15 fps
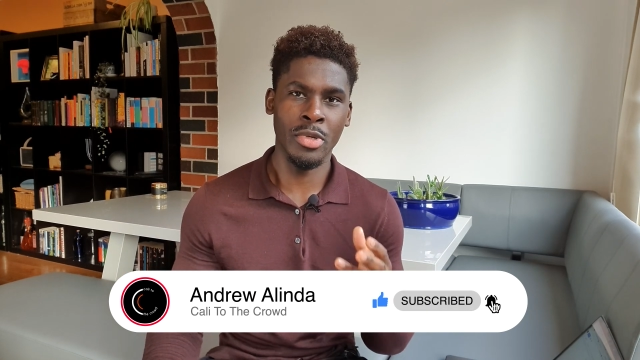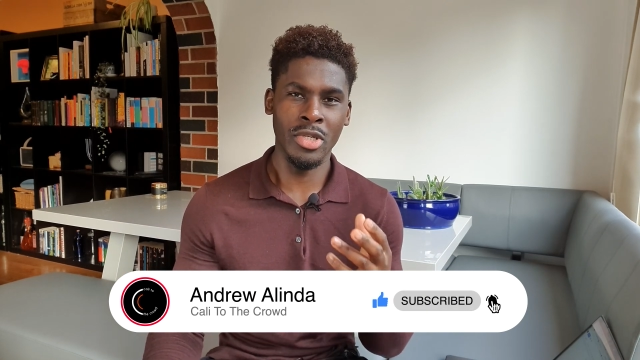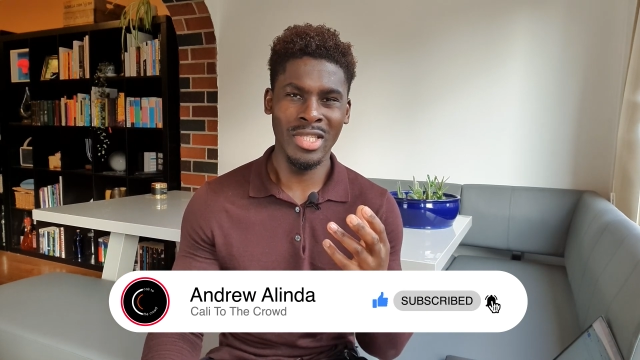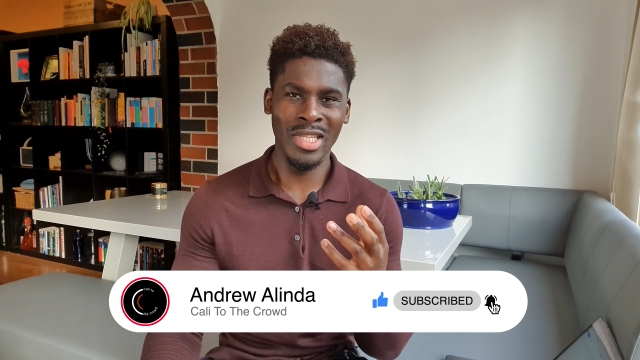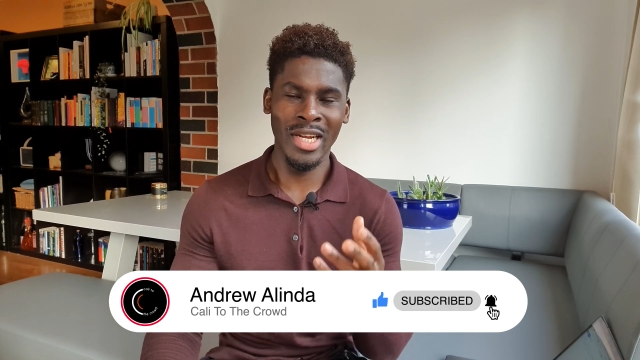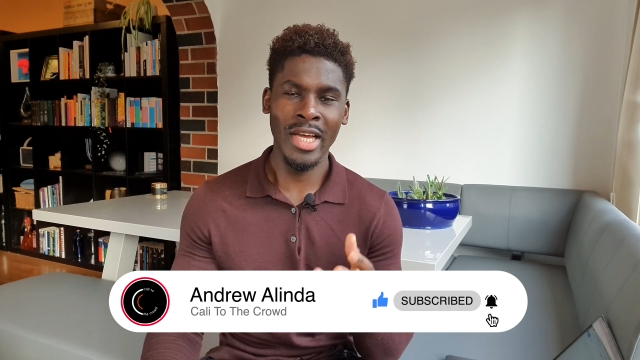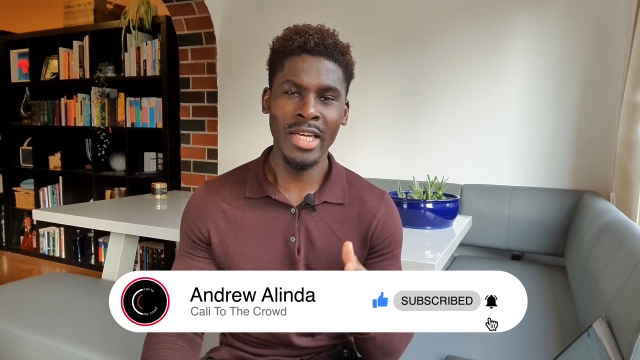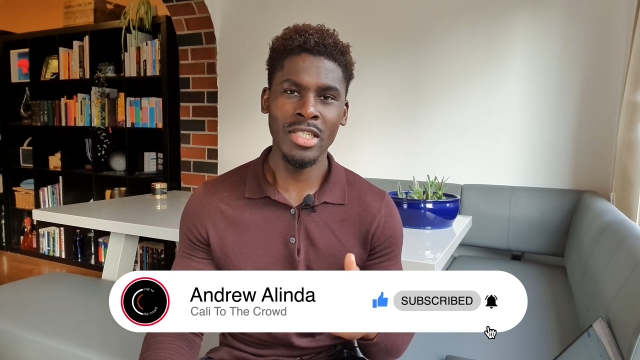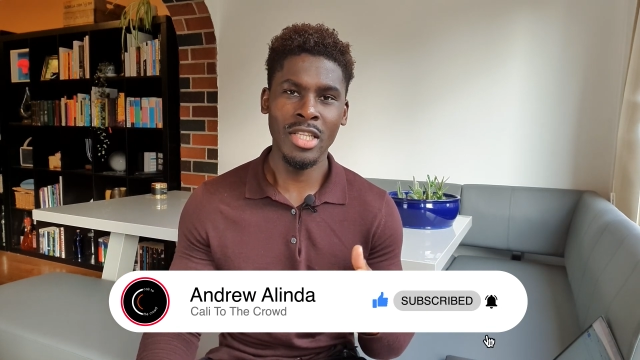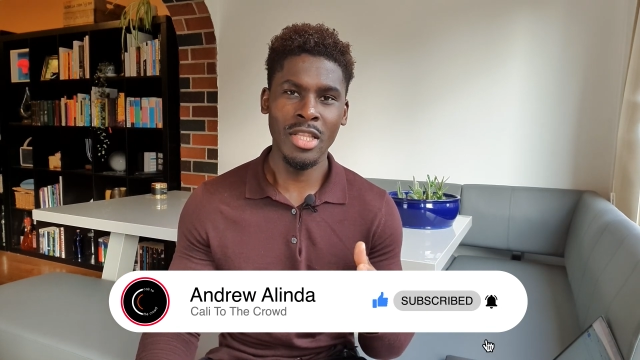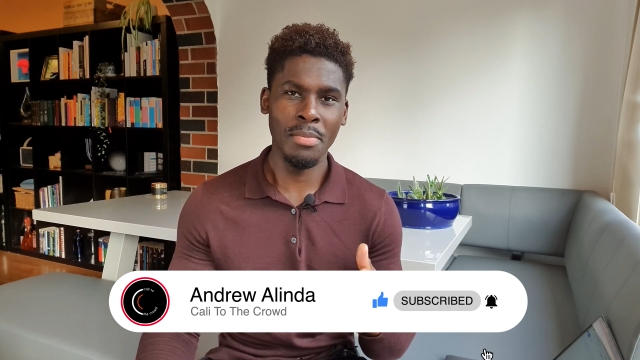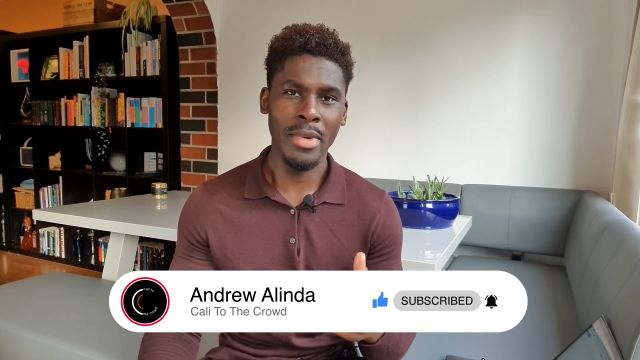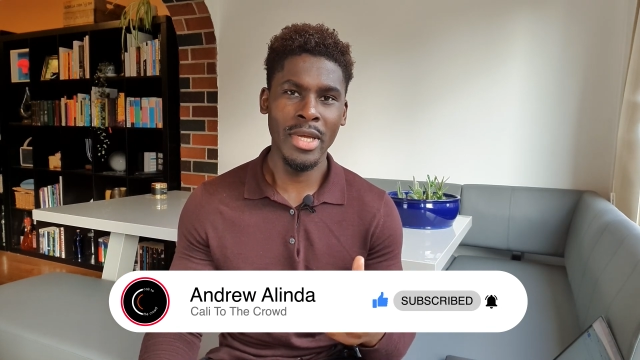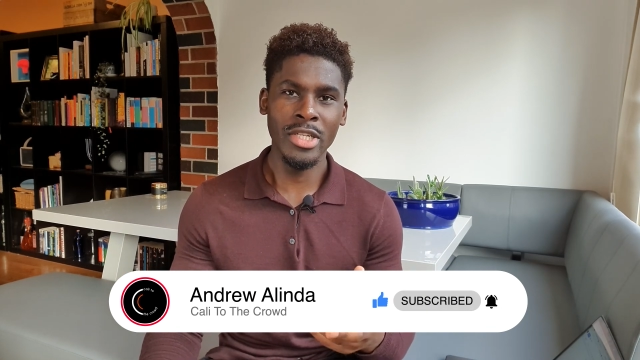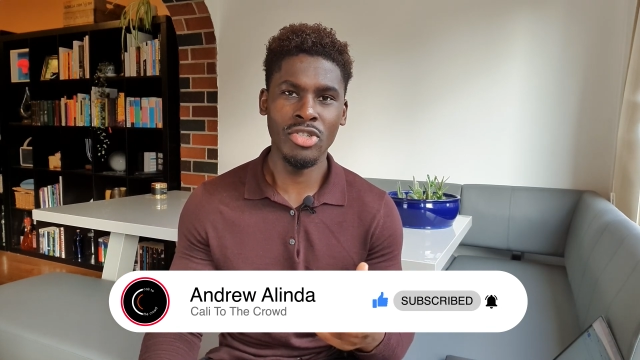because the legs are
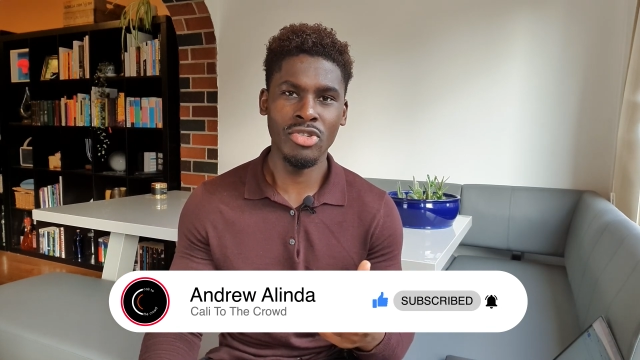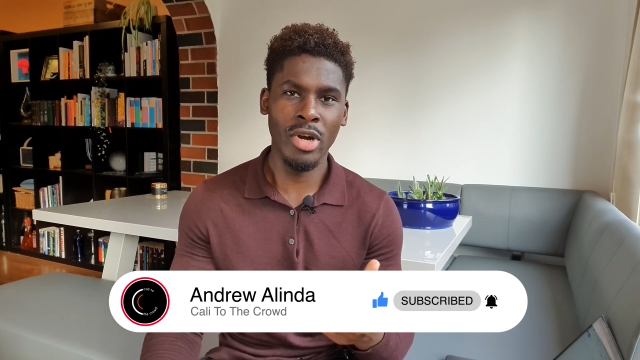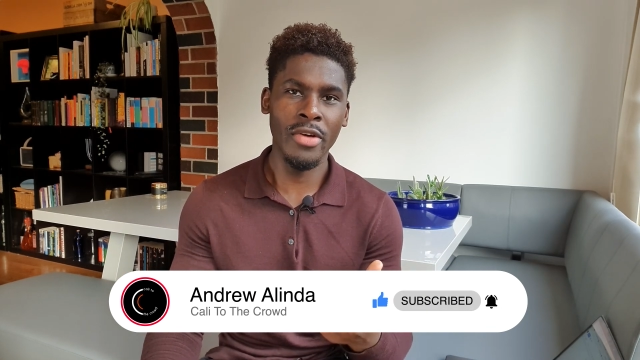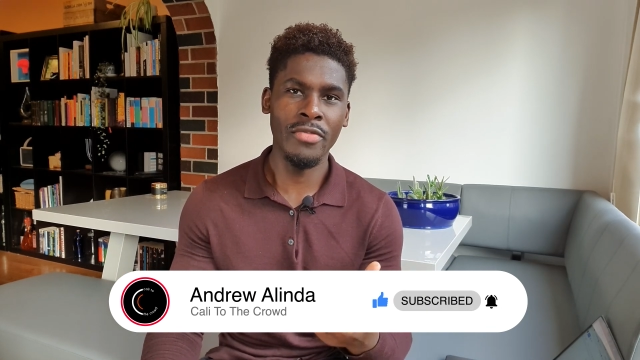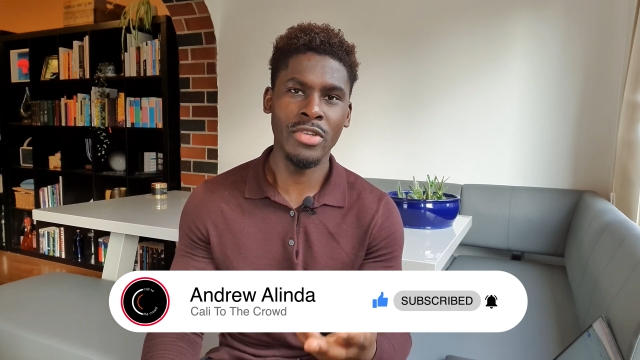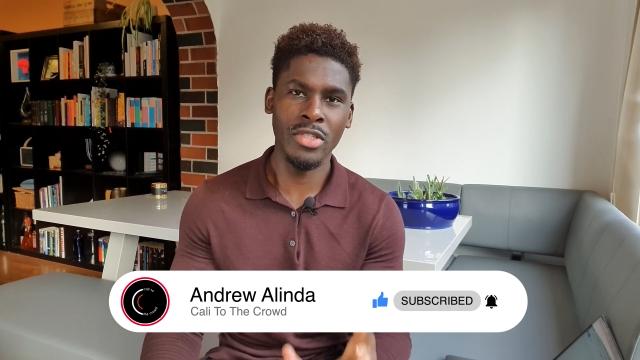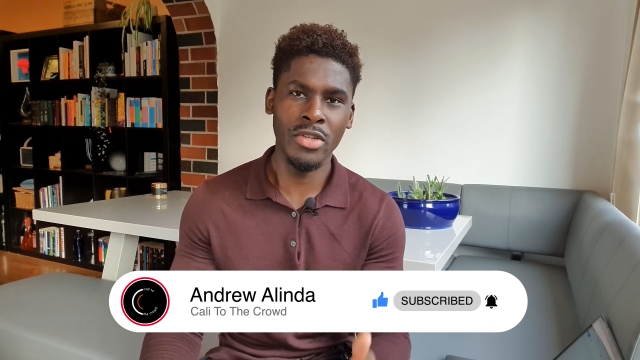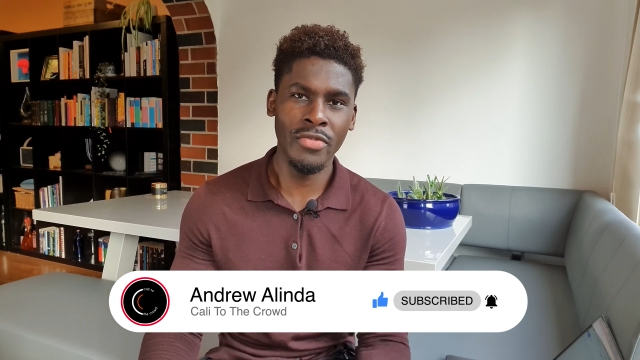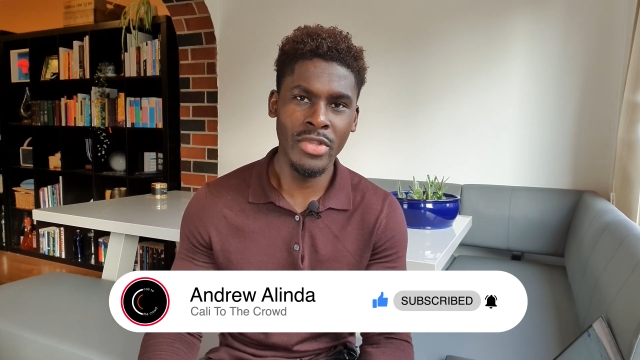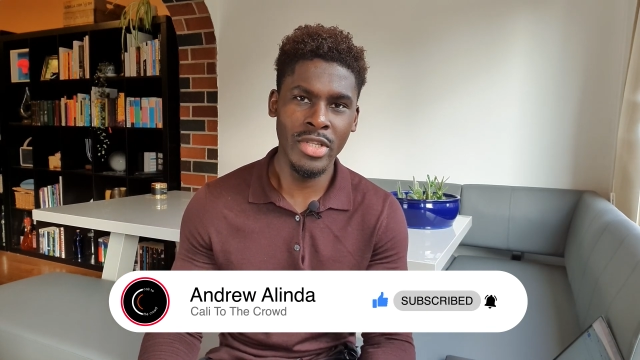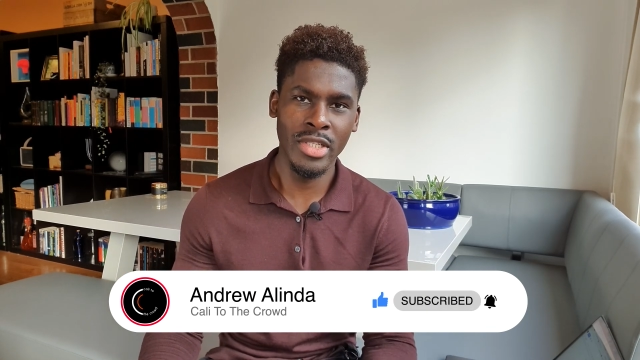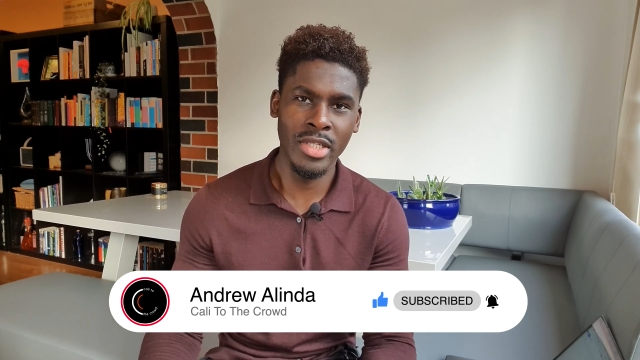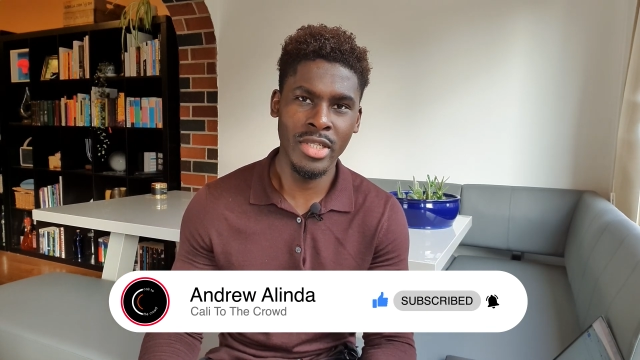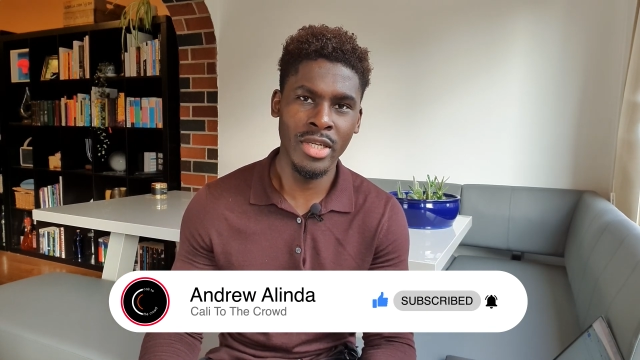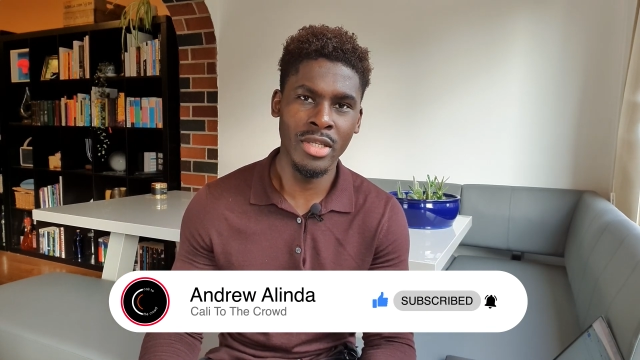the main drivers of
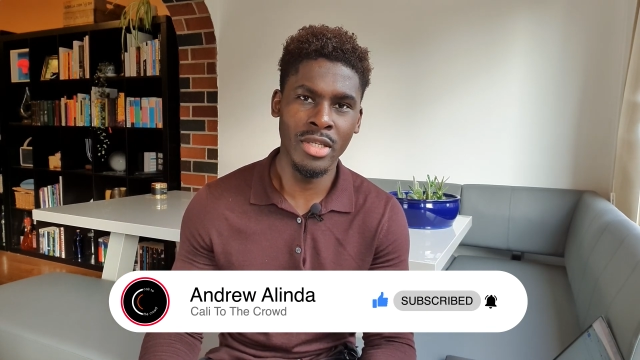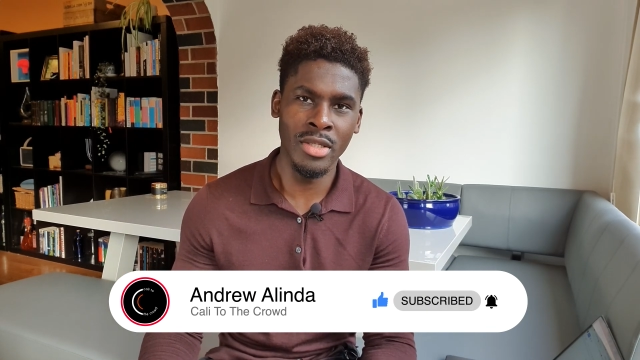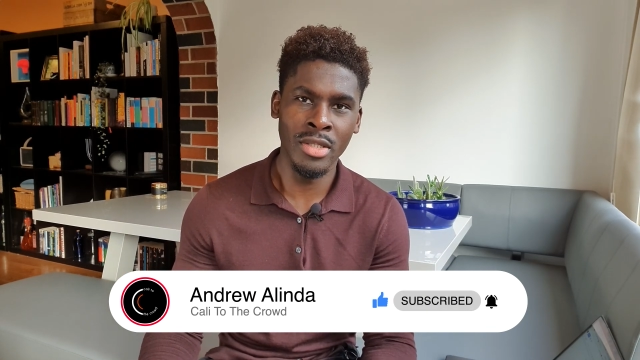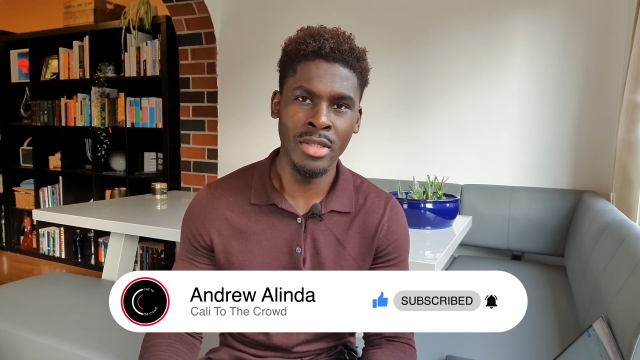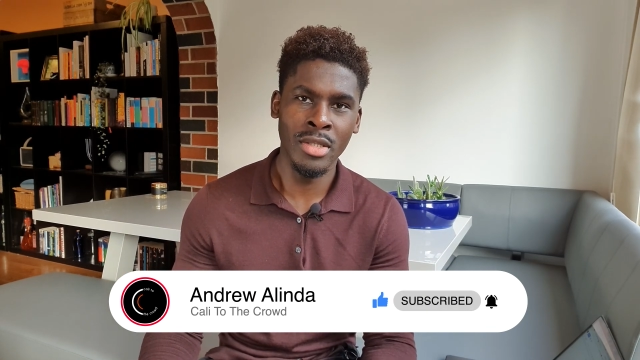this skill.